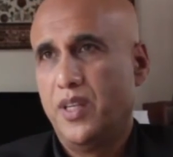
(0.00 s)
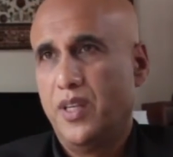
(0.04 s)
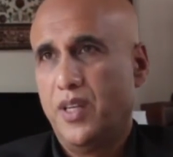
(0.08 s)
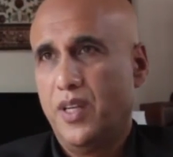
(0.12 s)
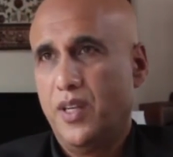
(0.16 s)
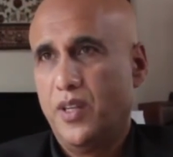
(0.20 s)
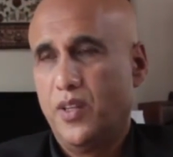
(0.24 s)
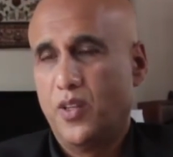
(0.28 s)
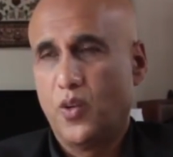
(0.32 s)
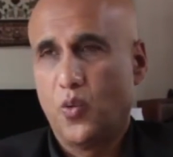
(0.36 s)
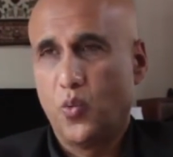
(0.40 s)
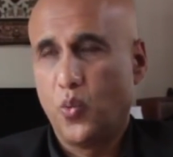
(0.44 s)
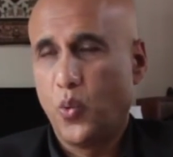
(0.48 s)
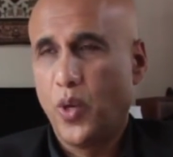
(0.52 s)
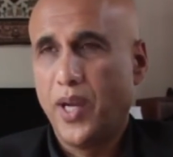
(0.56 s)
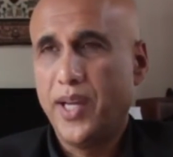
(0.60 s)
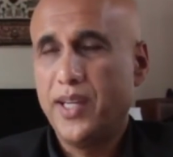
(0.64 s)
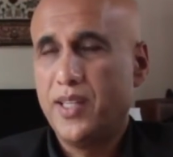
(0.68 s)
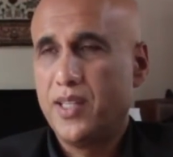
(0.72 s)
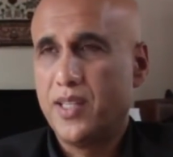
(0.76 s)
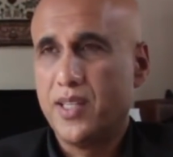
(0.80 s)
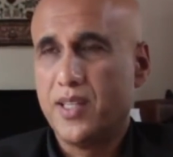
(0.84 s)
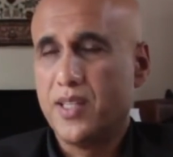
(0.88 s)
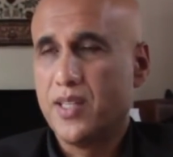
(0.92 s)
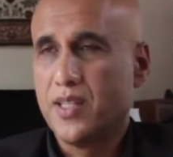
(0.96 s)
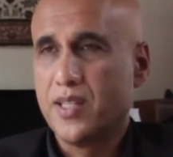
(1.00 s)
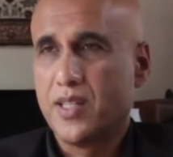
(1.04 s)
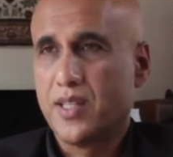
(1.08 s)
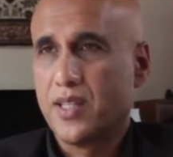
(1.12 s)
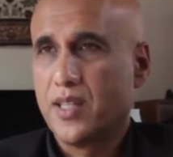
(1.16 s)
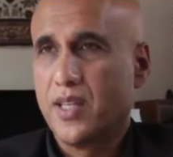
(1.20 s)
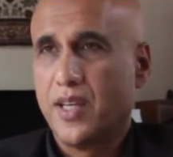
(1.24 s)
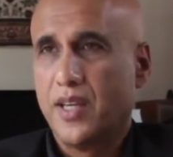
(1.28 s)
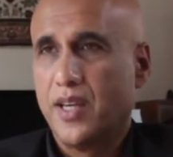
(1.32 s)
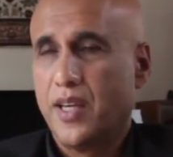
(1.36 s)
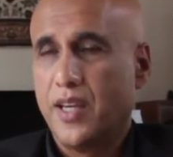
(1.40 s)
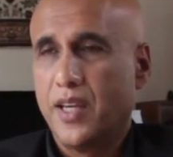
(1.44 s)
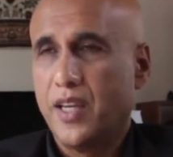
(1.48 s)
Mm. The weight
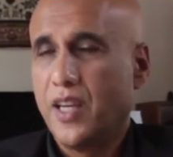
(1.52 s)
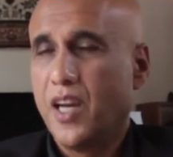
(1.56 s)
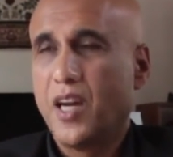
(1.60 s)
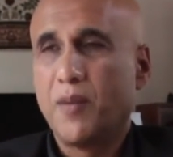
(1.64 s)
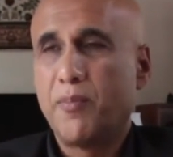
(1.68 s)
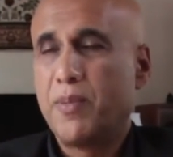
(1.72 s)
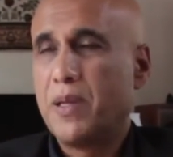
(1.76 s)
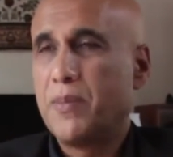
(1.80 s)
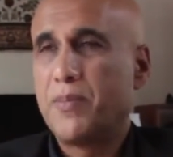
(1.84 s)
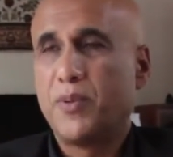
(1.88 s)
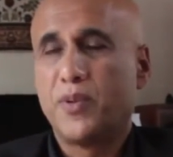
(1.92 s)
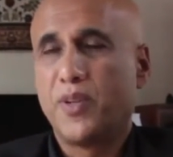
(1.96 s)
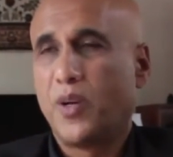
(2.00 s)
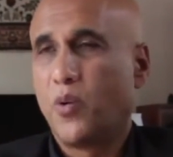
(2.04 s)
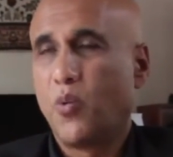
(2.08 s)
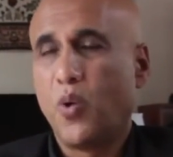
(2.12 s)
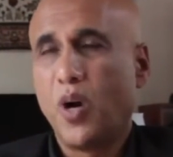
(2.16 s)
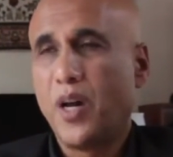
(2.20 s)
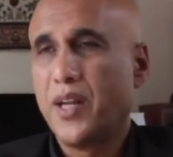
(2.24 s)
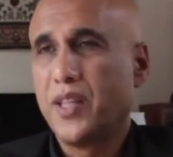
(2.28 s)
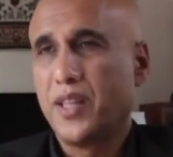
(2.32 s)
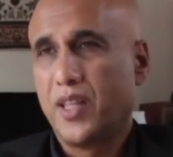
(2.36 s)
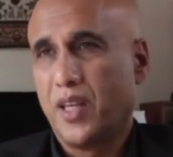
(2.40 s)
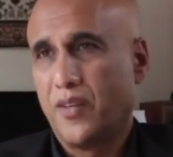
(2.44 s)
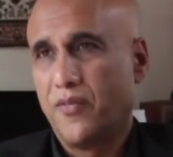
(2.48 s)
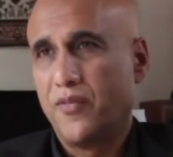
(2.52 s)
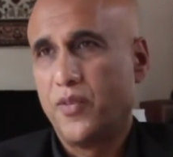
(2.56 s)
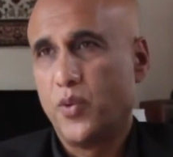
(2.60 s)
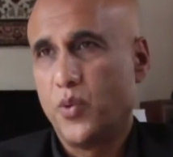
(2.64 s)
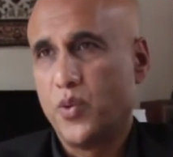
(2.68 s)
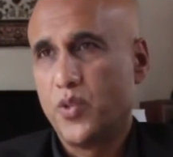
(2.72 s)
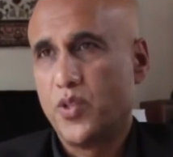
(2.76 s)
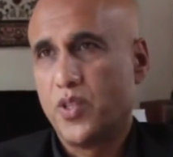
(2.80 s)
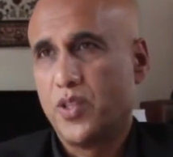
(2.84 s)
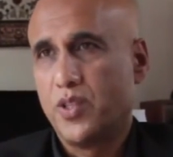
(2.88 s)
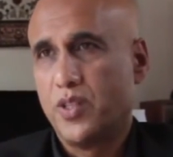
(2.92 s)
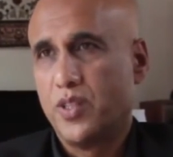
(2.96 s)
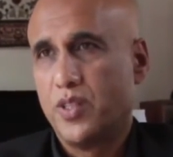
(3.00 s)
is young people not wanting that
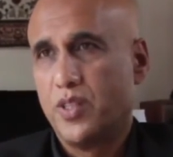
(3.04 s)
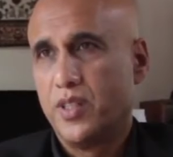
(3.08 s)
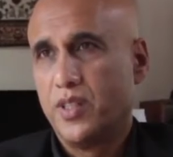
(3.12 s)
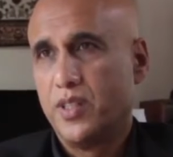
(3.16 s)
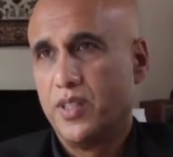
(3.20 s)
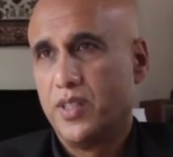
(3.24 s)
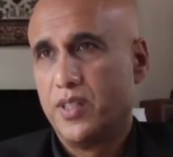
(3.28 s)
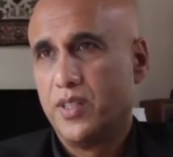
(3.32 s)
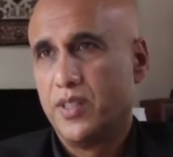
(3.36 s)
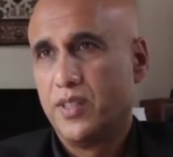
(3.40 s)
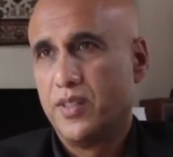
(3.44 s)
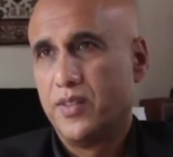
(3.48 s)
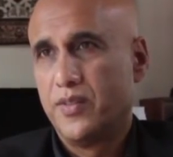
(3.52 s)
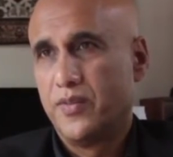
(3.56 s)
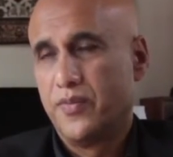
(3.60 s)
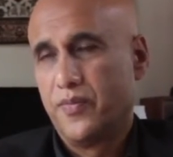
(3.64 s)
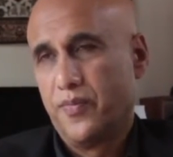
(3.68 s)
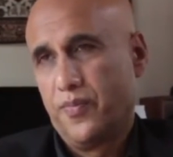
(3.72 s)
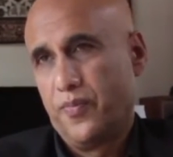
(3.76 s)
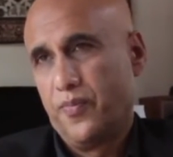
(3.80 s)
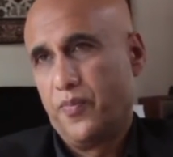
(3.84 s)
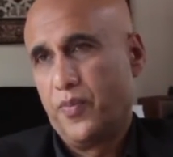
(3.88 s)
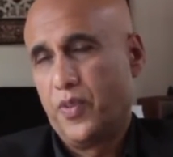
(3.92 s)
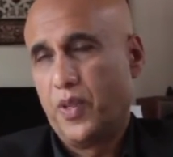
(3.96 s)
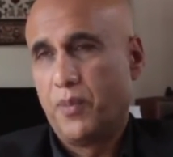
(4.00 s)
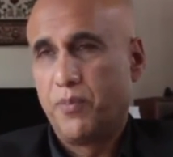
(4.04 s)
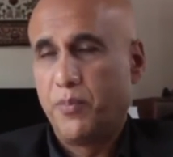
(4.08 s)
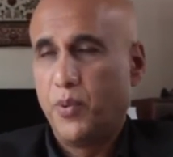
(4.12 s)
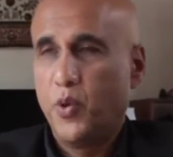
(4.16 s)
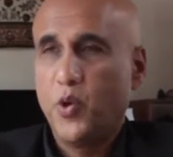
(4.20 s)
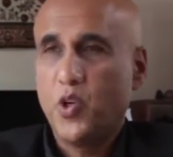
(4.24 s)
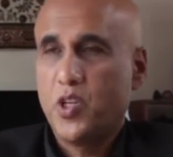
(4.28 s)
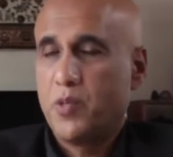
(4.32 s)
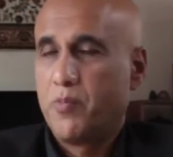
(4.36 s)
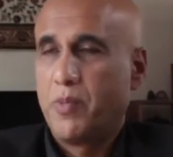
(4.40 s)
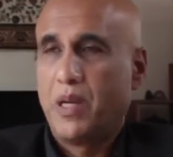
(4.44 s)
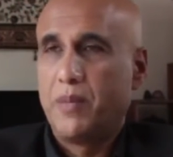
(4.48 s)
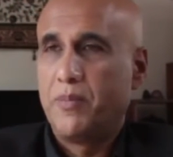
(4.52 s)
future. Mm. The
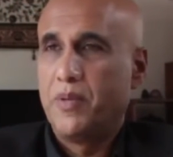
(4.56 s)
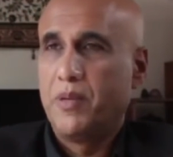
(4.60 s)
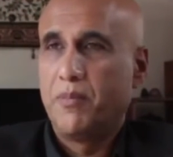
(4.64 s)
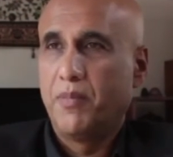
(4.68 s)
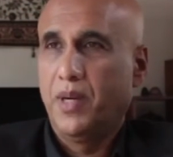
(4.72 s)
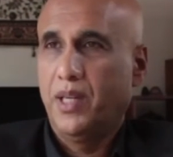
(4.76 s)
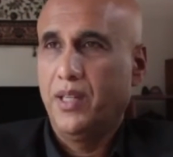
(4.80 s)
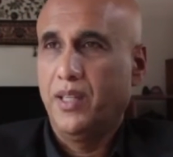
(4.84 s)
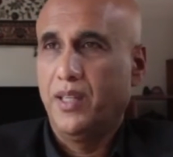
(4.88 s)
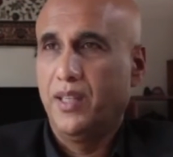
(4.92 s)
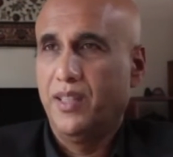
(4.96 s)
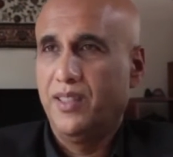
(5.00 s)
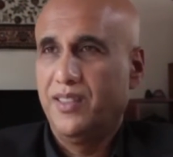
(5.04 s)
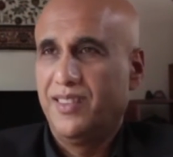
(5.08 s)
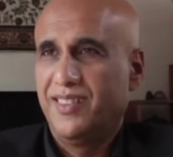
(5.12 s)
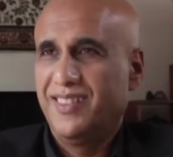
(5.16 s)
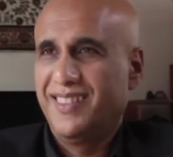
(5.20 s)
push may be money.